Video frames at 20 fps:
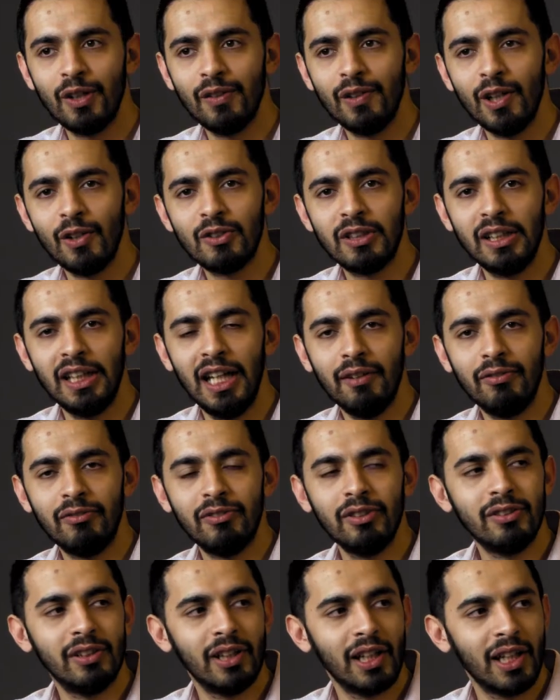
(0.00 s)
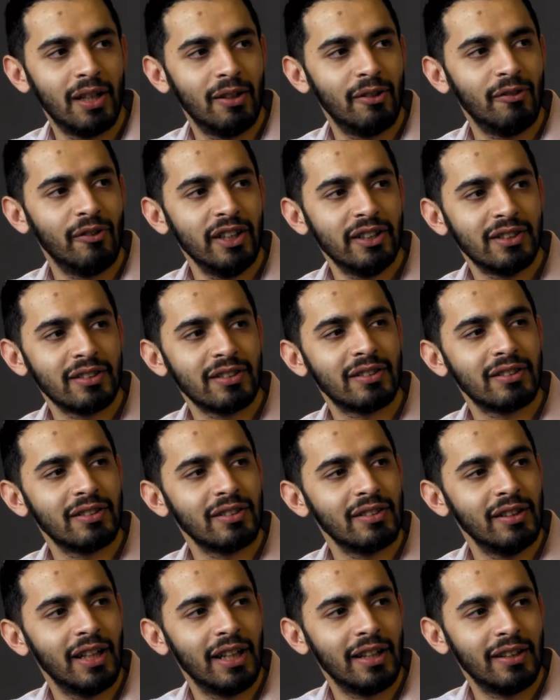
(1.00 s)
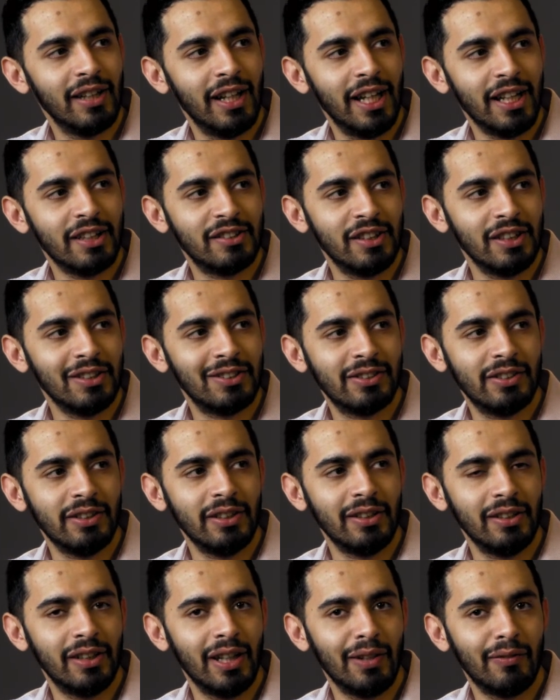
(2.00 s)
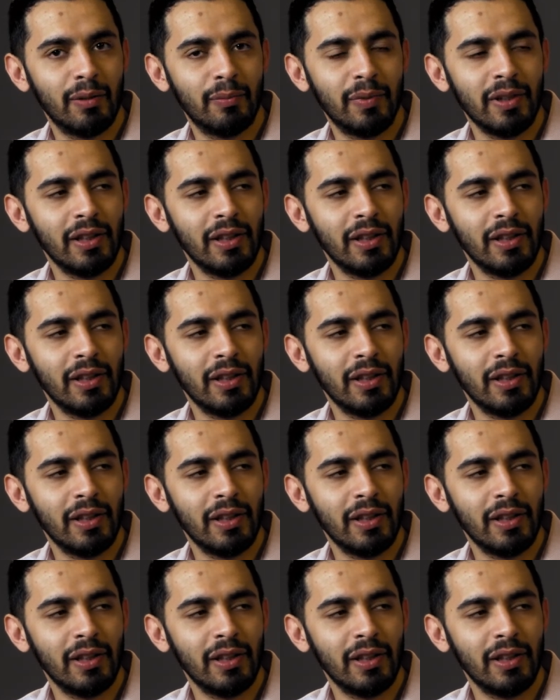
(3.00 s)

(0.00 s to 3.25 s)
those left tail risks that exists in developing